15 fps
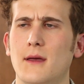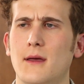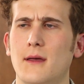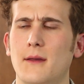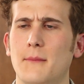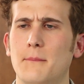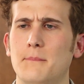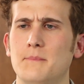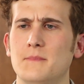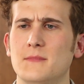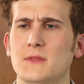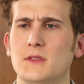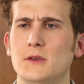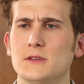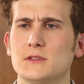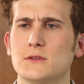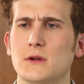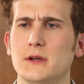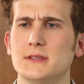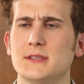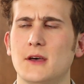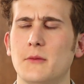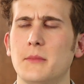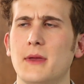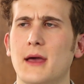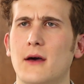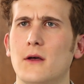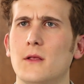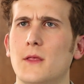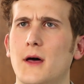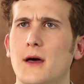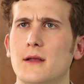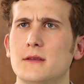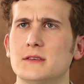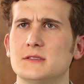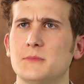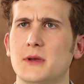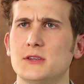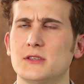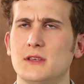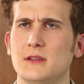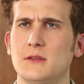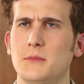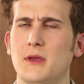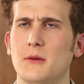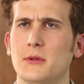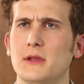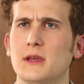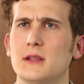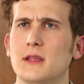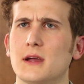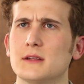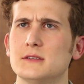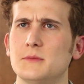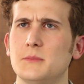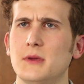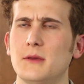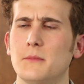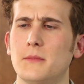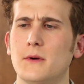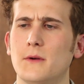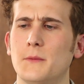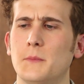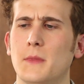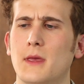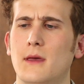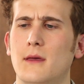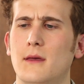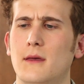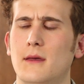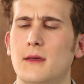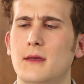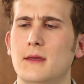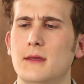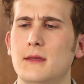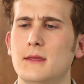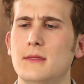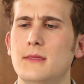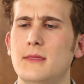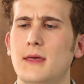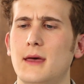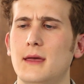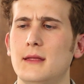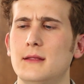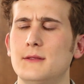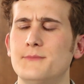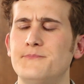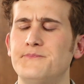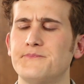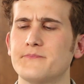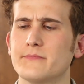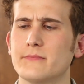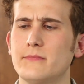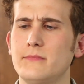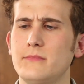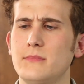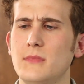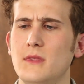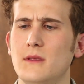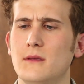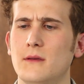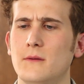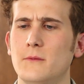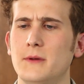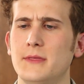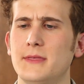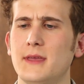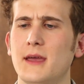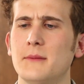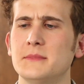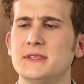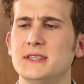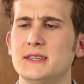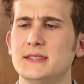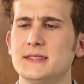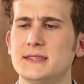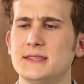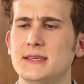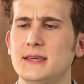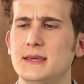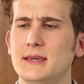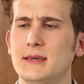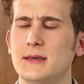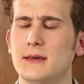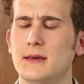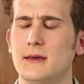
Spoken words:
Those stories helped me out a lot, especially to be able to connect to people. And then with the MTC,